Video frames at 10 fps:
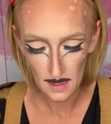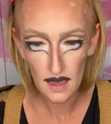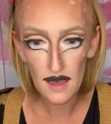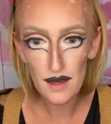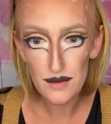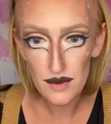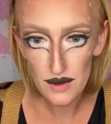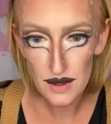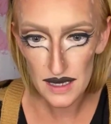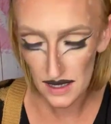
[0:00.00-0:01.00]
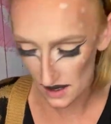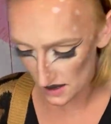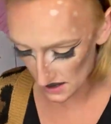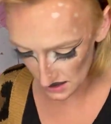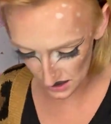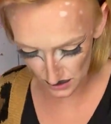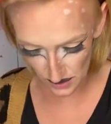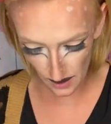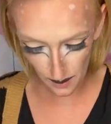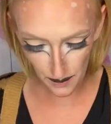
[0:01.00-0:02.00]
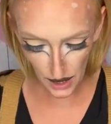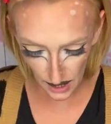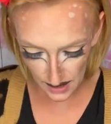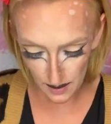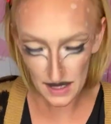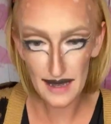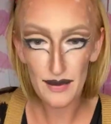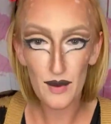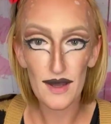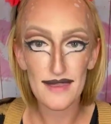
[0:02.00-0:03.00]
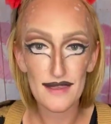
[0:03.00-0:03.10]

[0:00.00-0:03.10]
I am going to do the bottom lip with the